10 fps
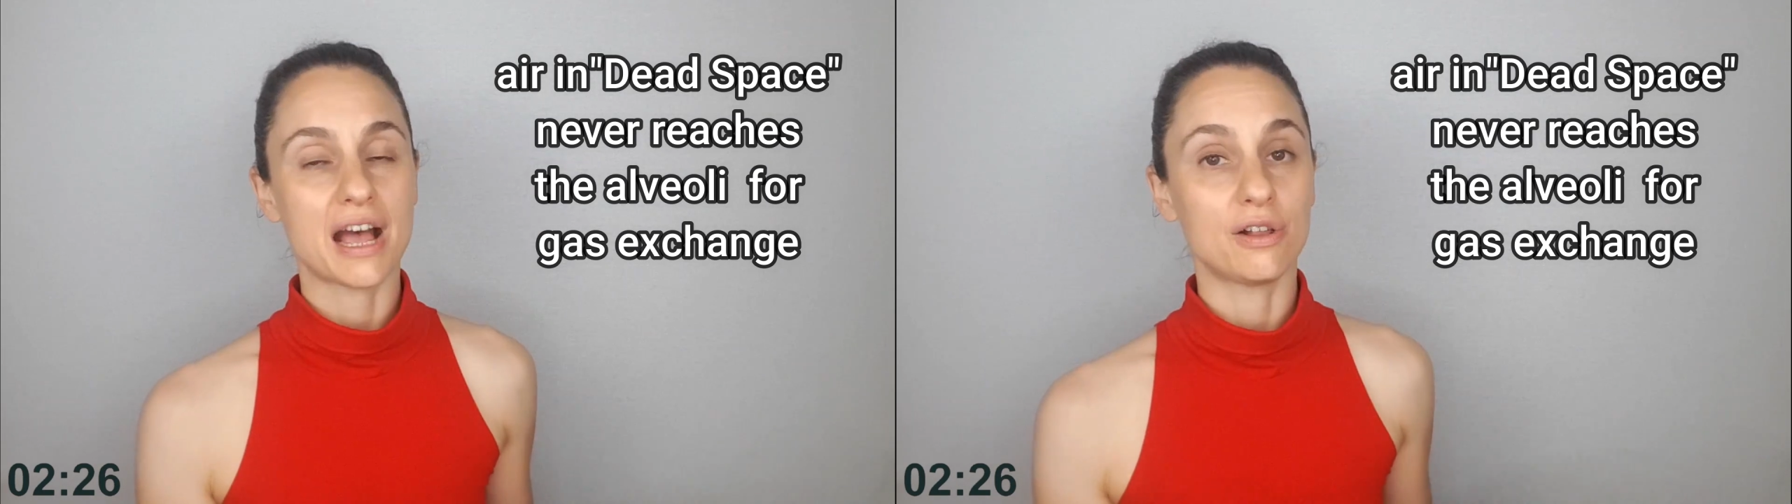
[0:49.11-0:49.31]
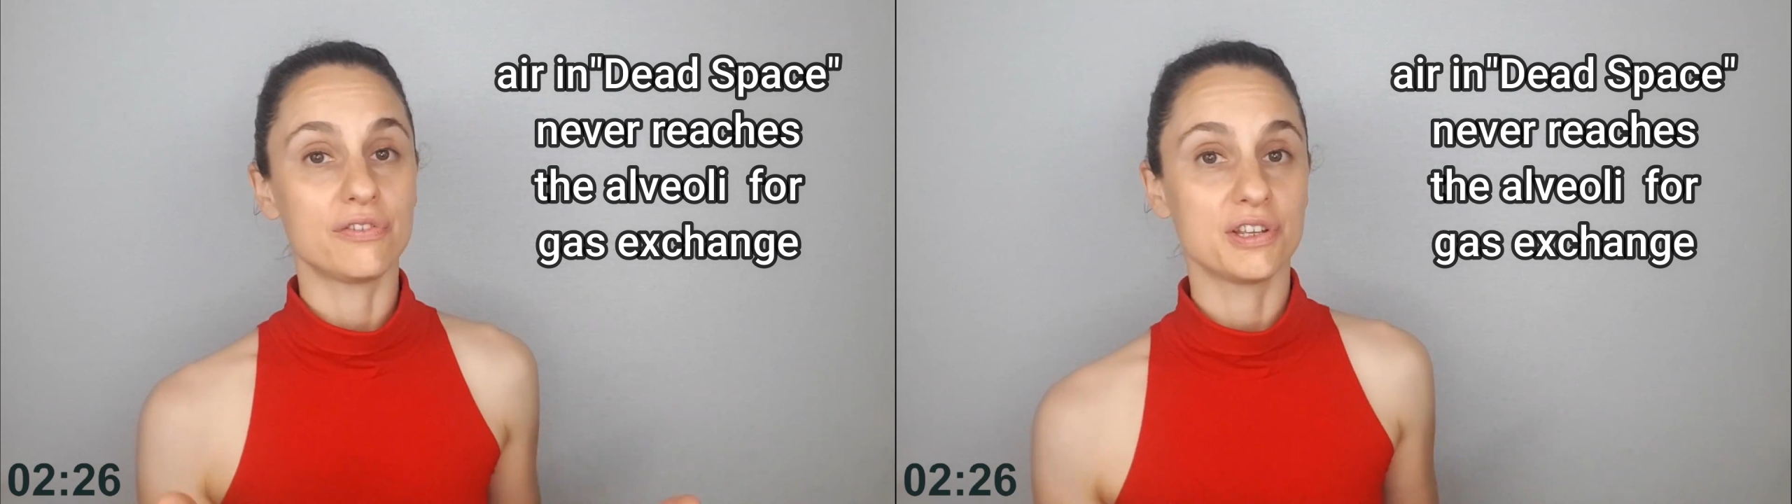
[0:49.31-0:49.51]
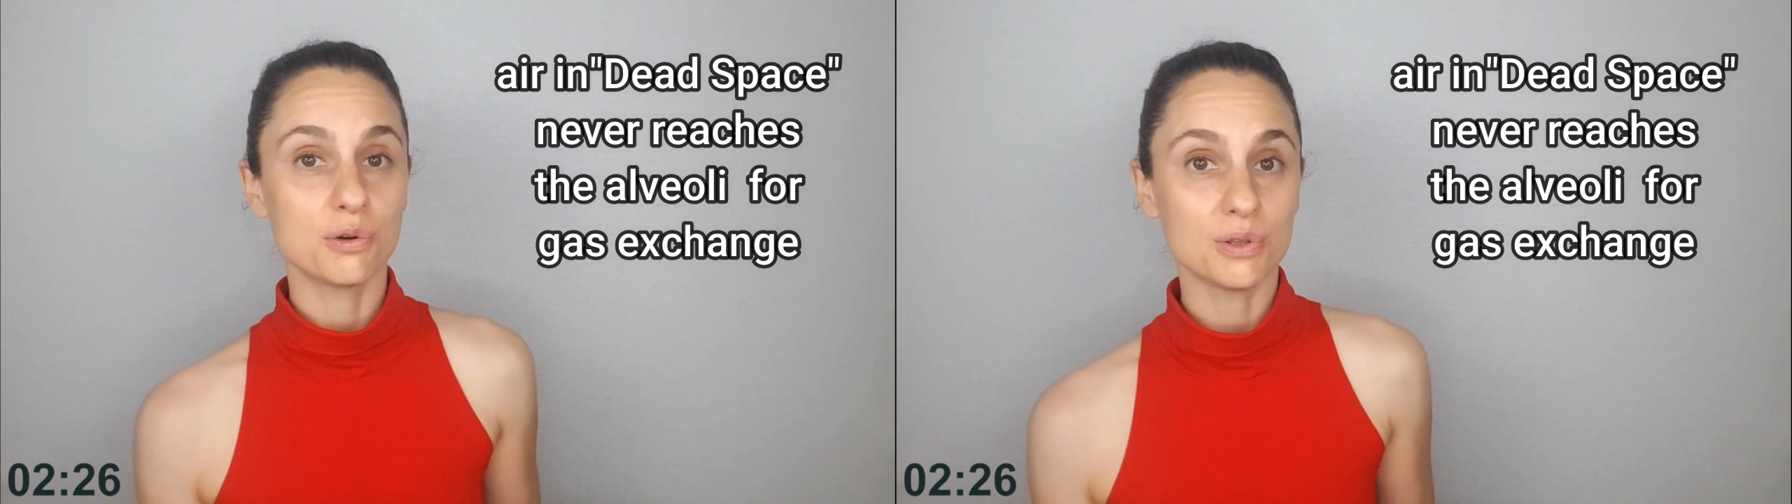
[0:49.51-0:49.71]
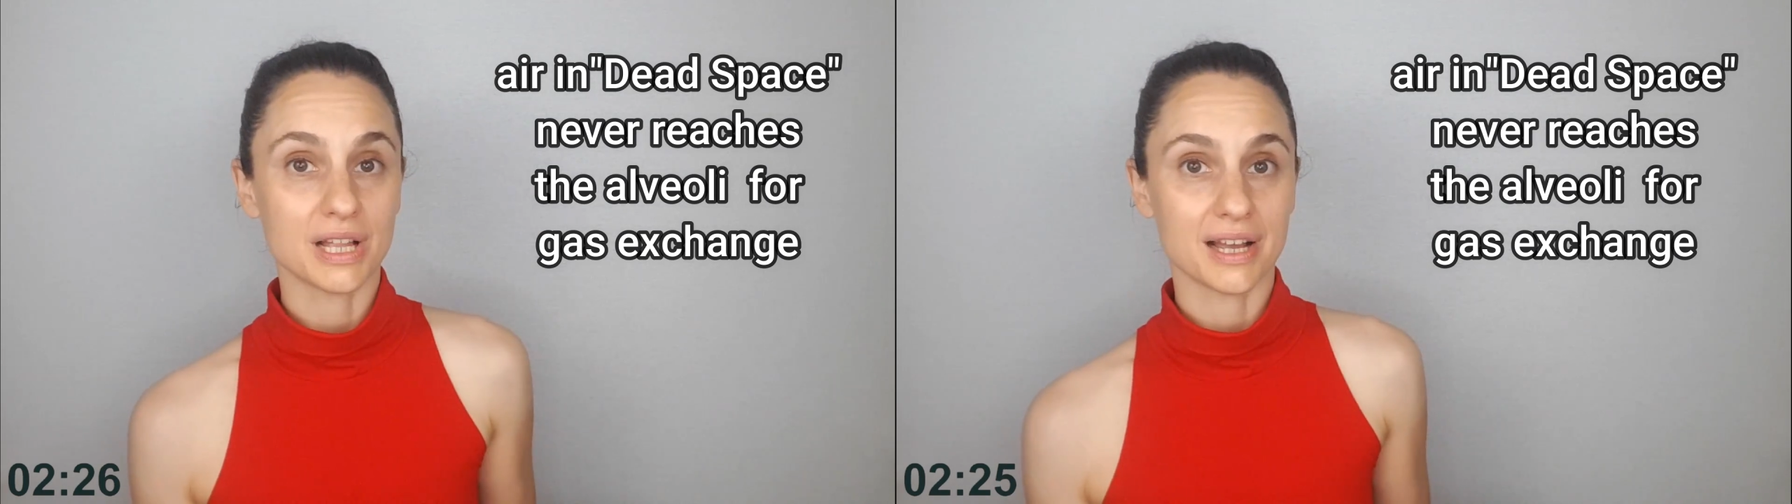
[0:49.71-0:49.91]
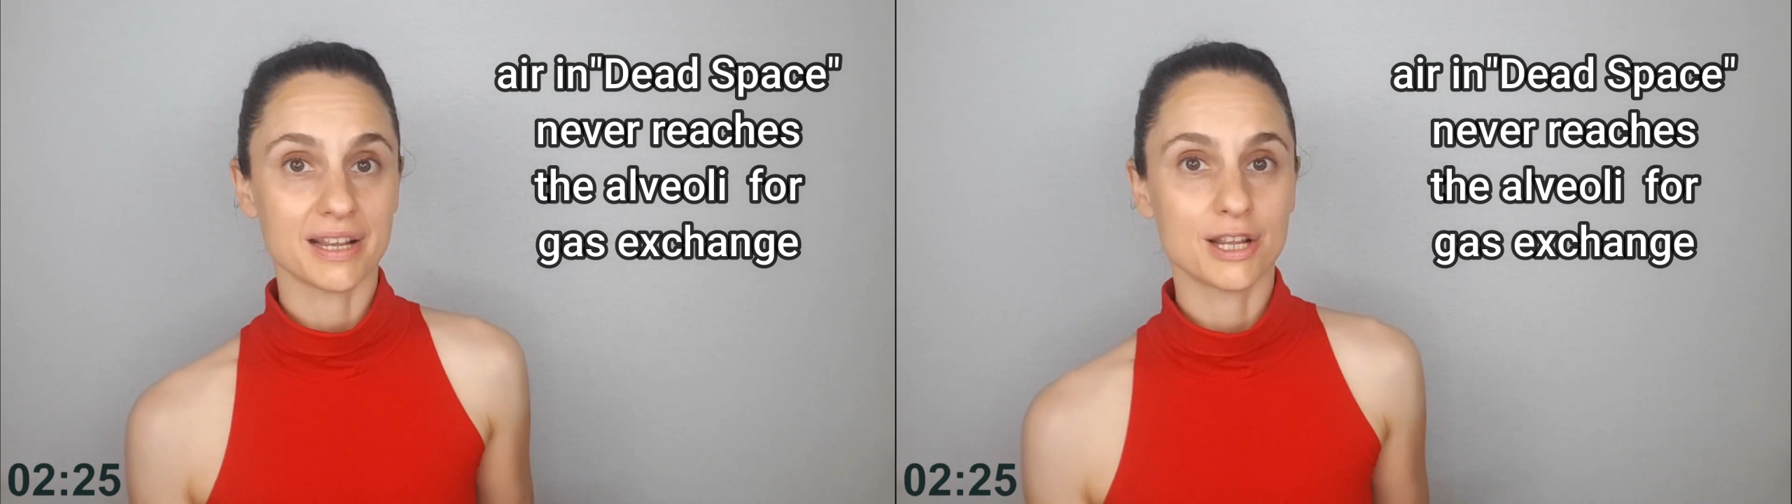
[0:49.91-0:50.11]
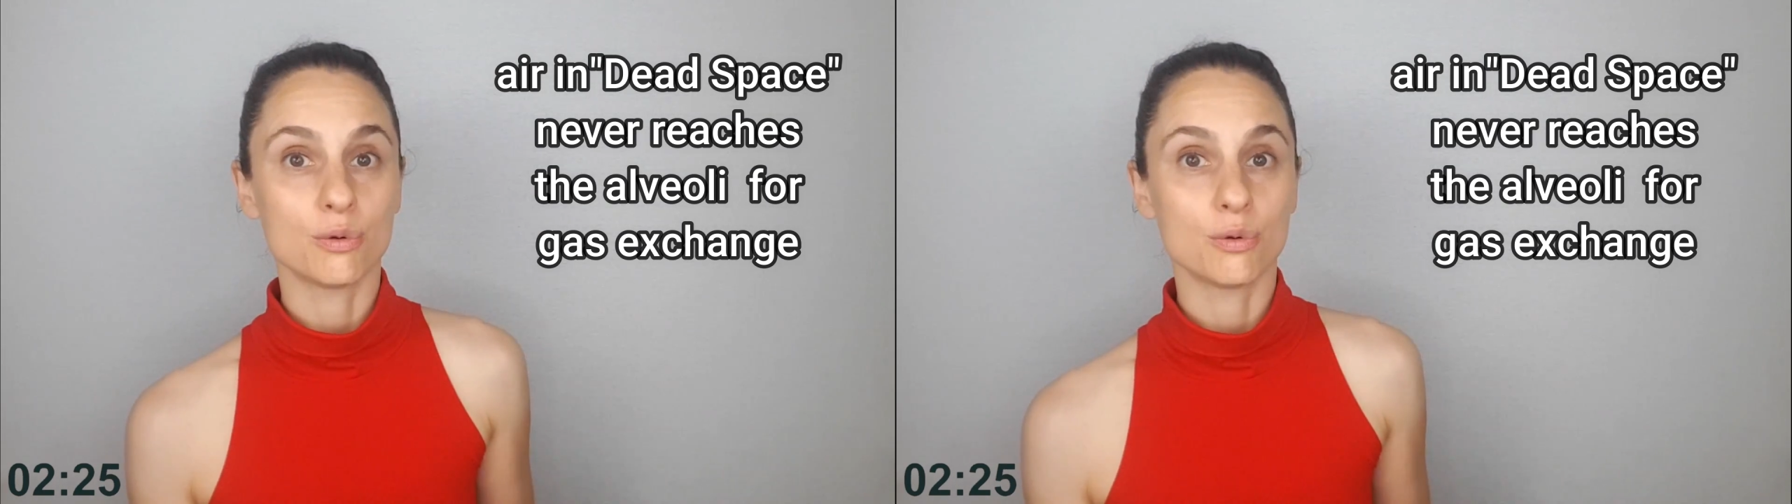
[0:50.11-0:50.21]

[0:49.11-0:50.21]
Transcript: alveoli,